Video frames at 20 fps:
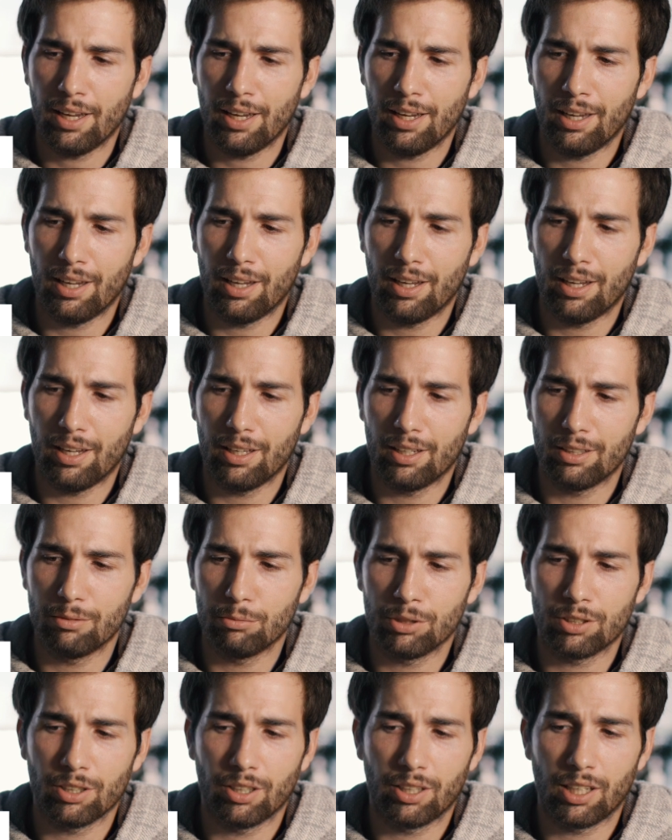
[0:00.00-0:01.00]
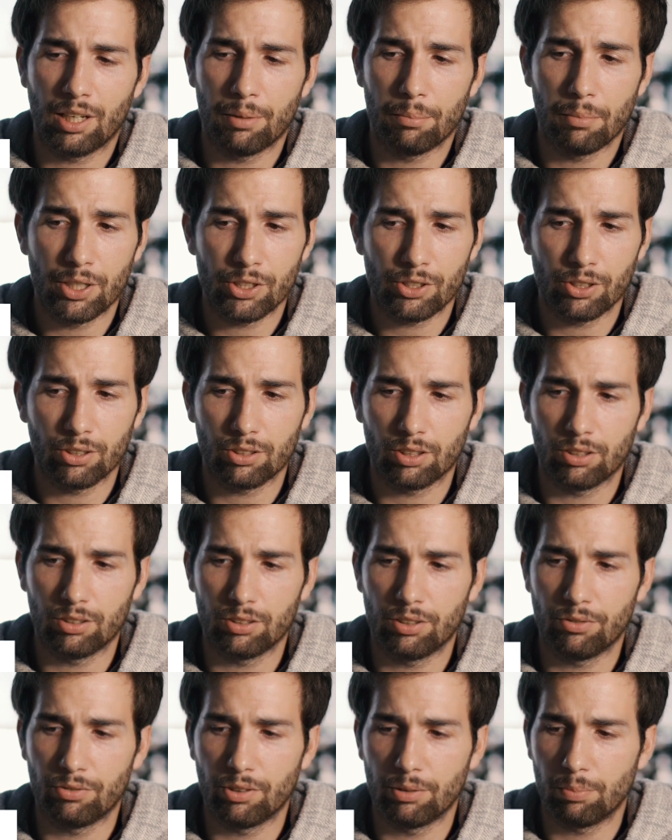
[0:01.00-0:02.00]
and we started getting mentions
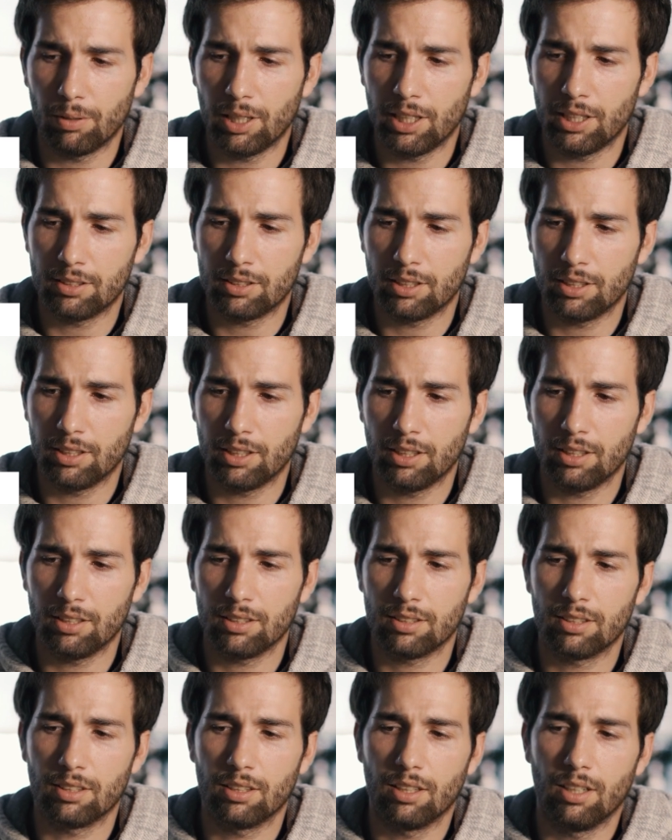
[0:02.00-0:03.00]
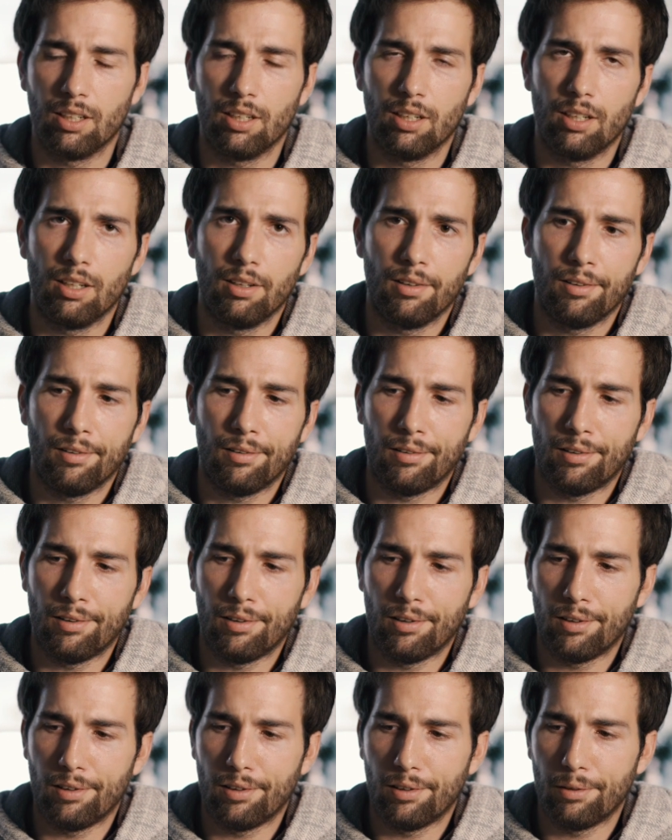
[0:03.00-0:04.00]
on different places.
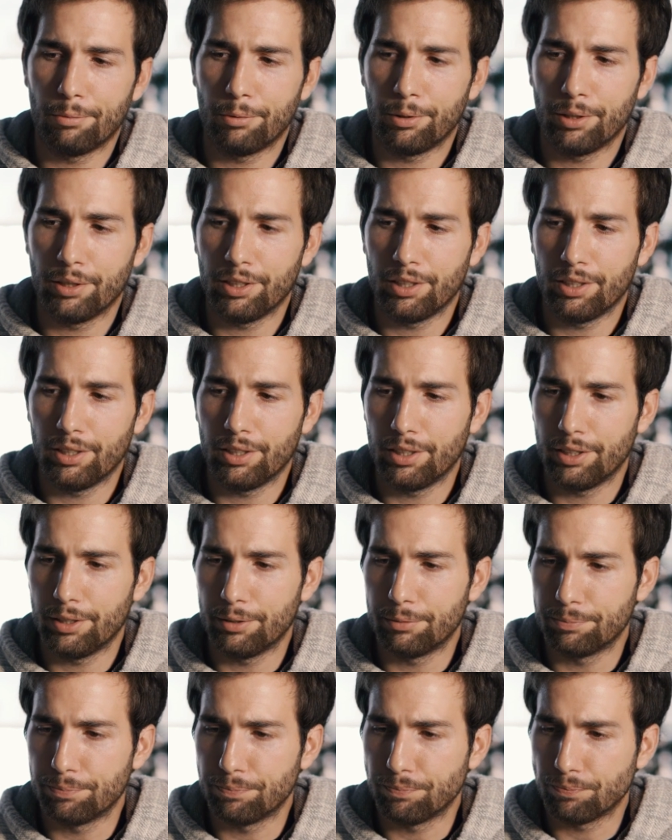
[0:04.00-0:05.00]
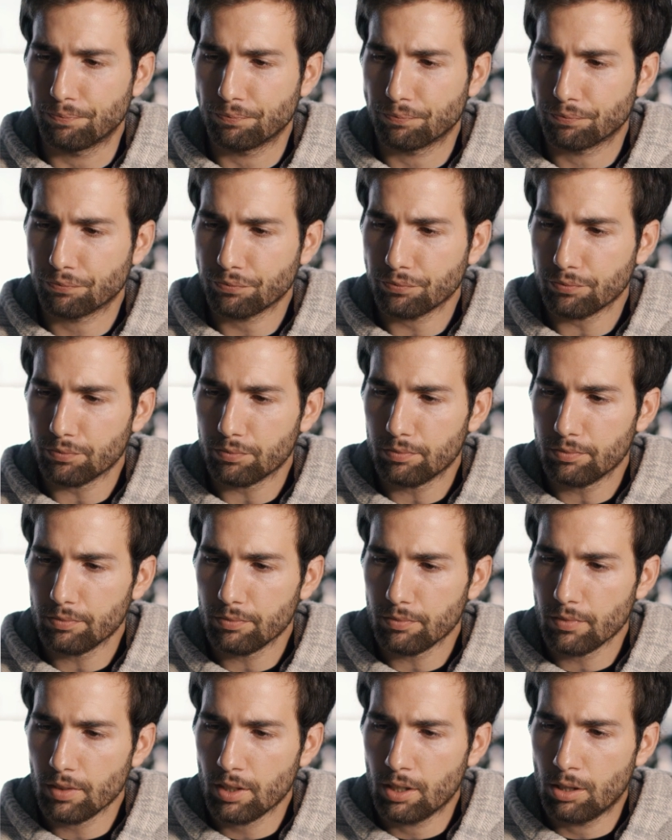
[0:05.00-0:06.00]
We
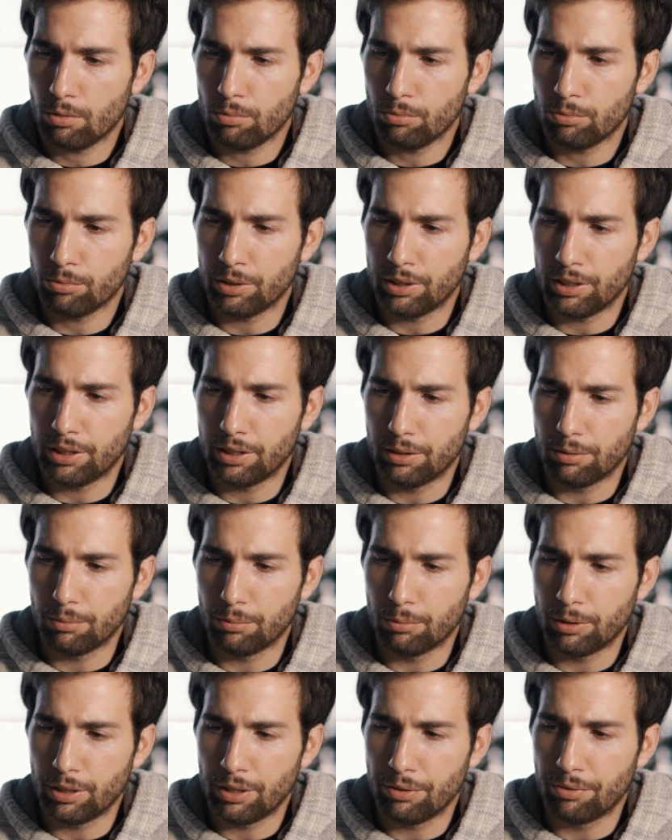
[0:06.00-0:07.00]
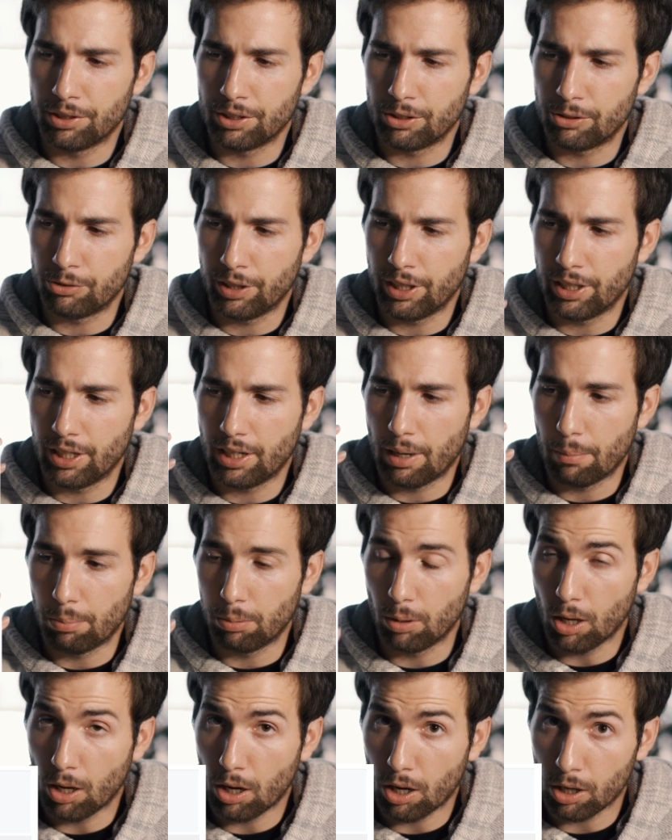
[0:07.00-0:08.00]
even created a
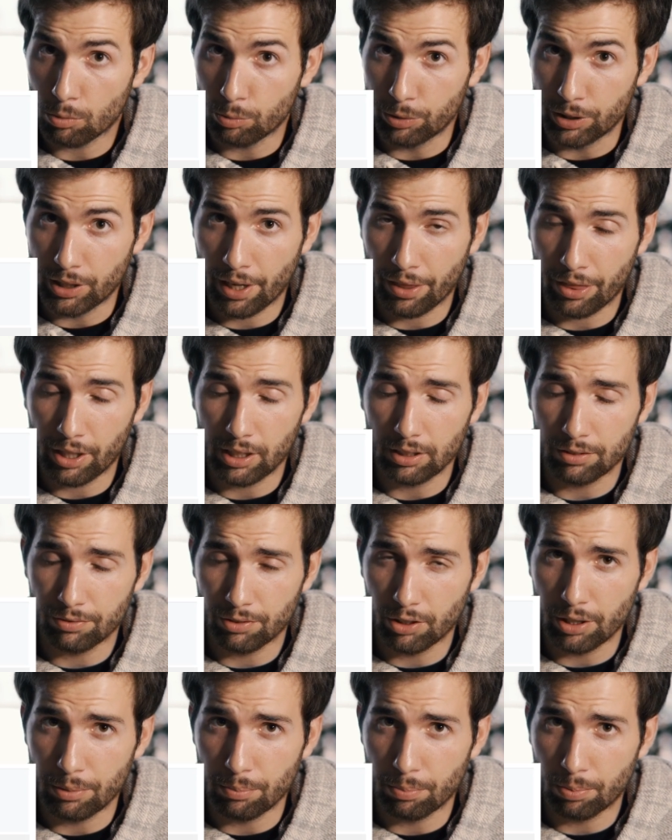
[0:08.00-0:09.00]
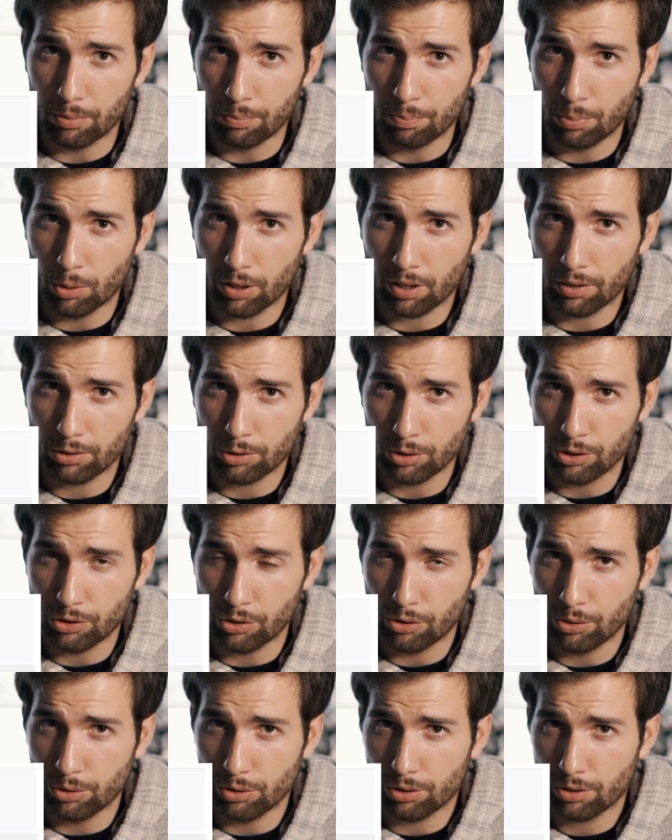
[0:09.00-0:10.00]
blog, which I think is very important to
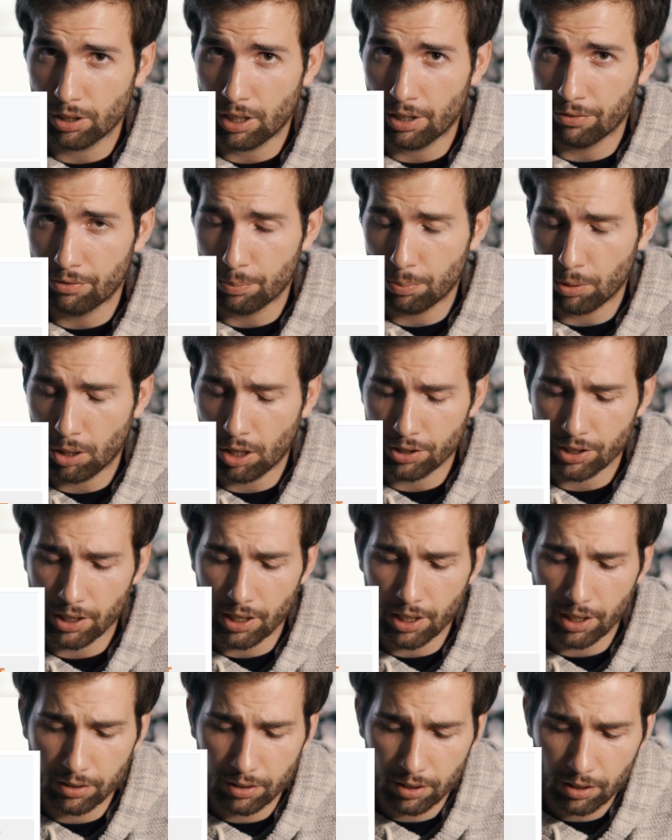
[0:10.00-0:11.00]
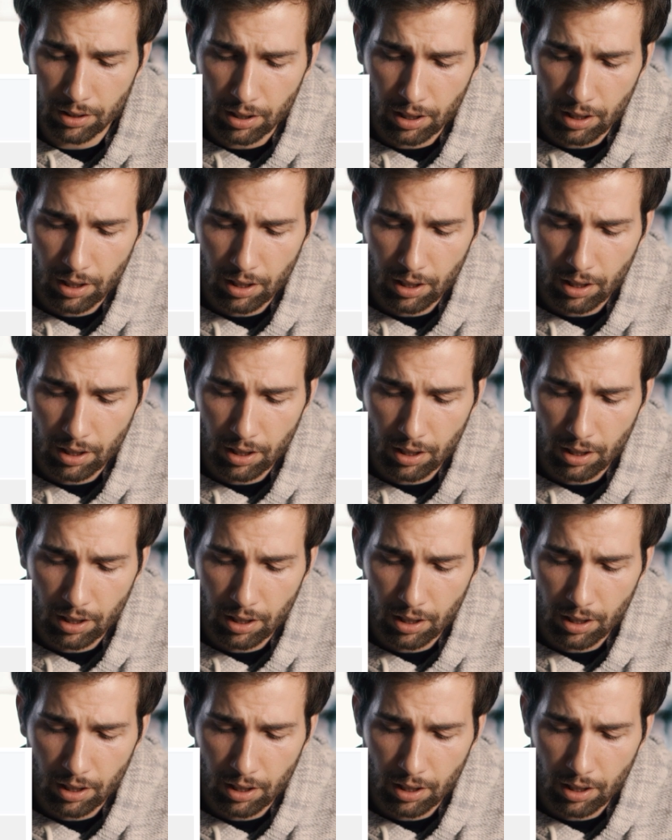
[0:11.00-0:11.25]
introduce every project,